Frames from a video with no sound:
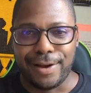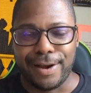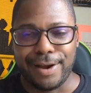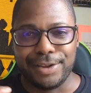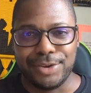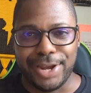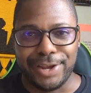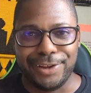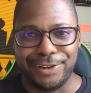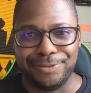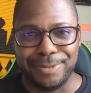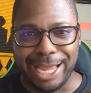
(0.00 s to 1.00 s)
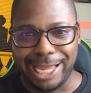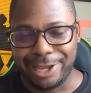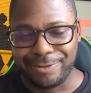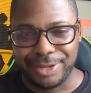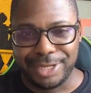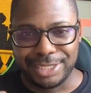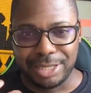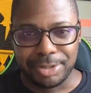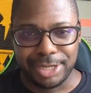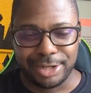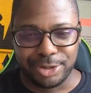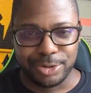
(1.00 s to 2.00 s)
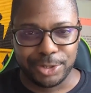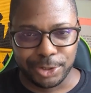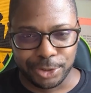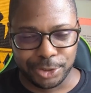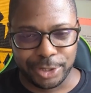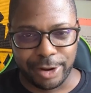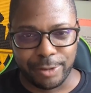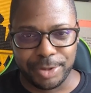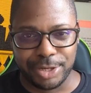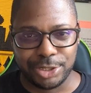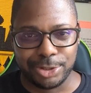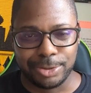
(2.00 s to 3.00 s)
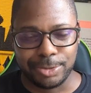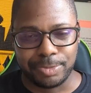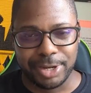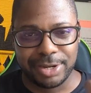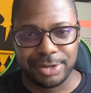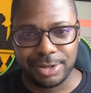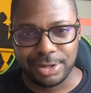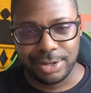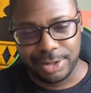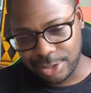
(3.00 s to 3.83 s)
You have math is the player yourself because you're picking,